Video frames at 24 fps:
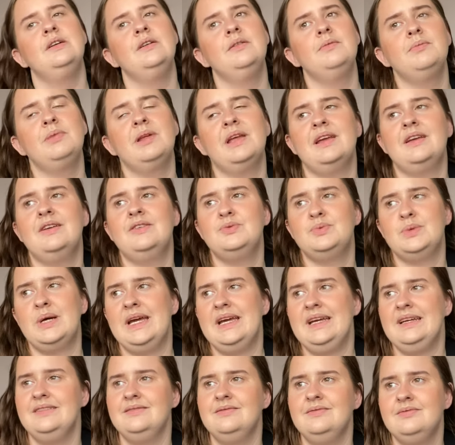But I could
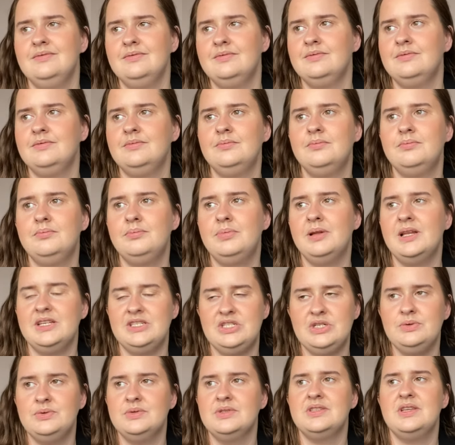wait. But I
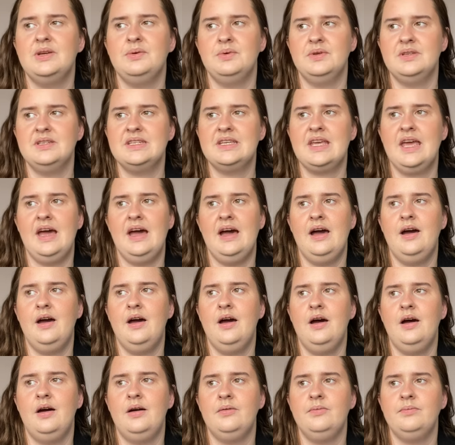do also want to get
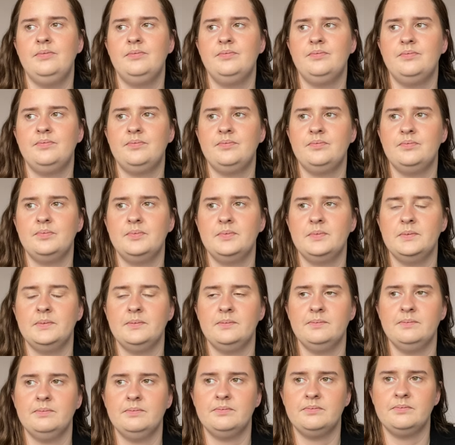
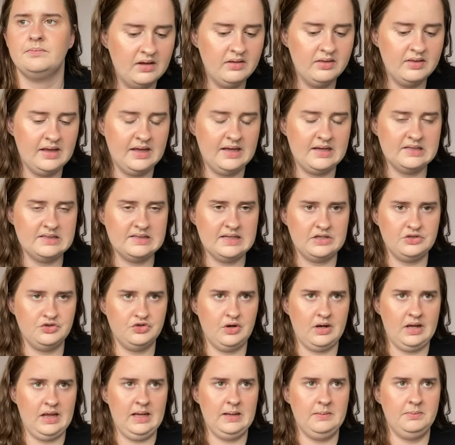um the Cassandra
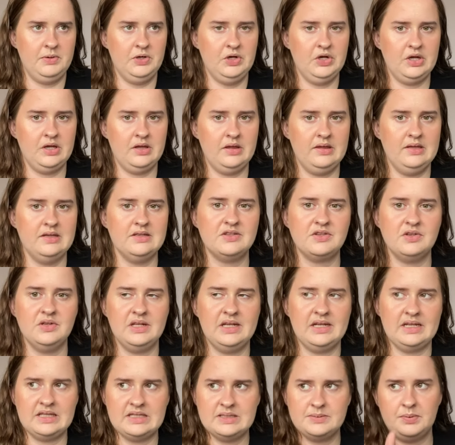Clare book that's got
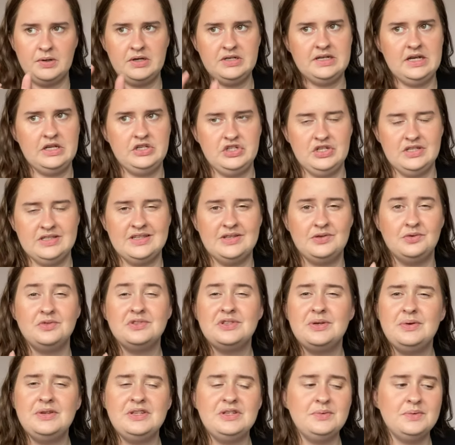like sprayed edges and also
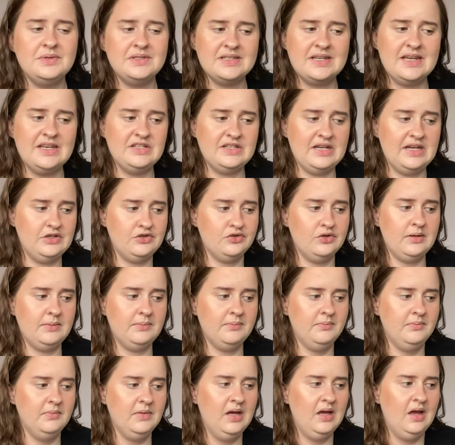I do want to get Daydream.
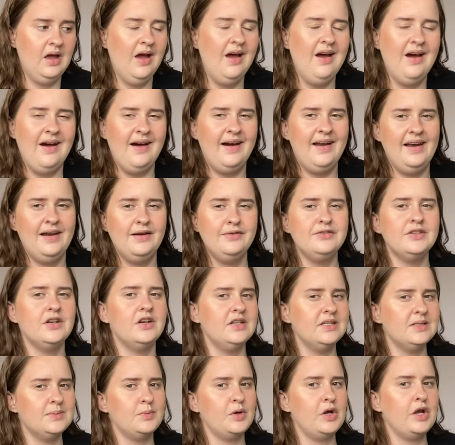I left
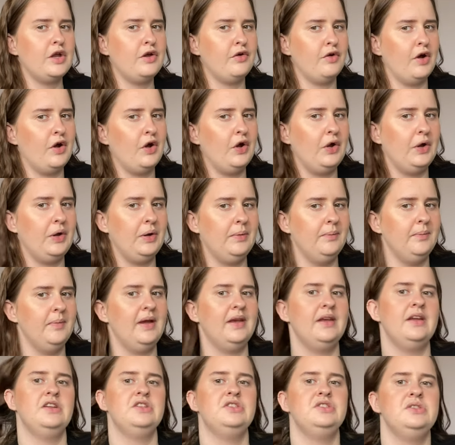Icebreaker at home and
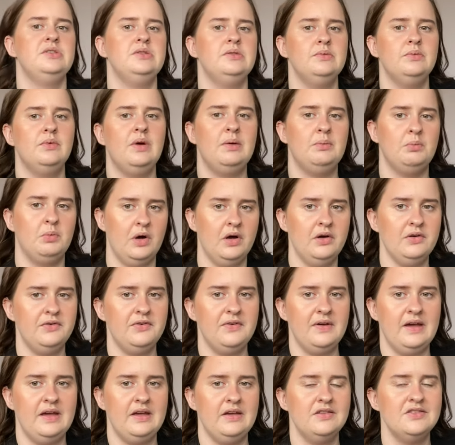I and
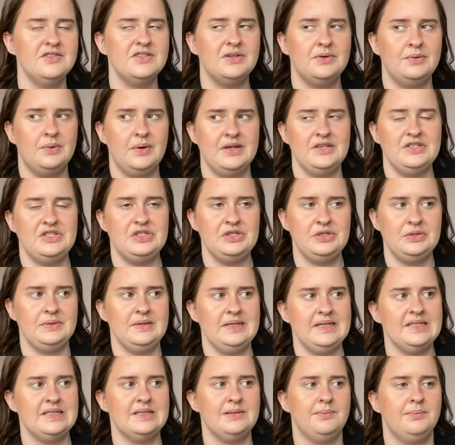Wildfire so I do
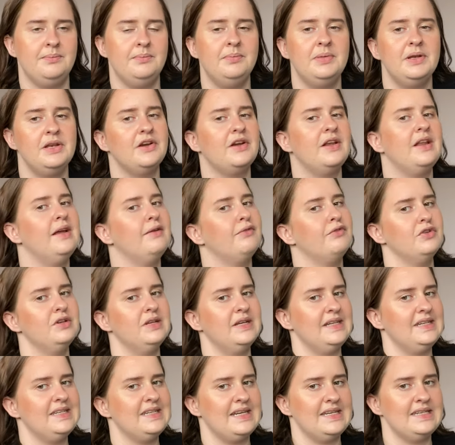need to but luckily I've got
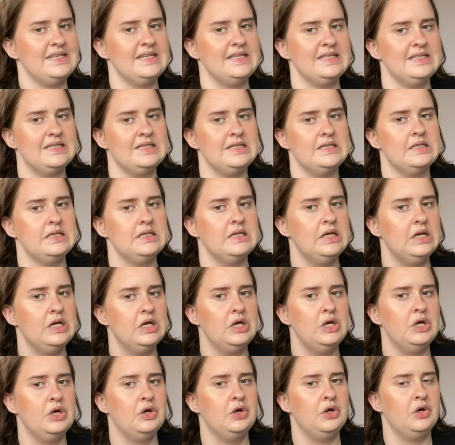like dentist
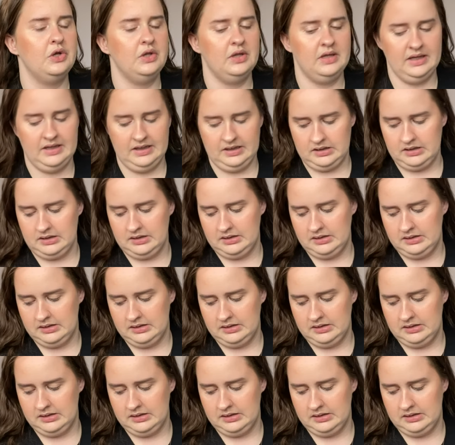on like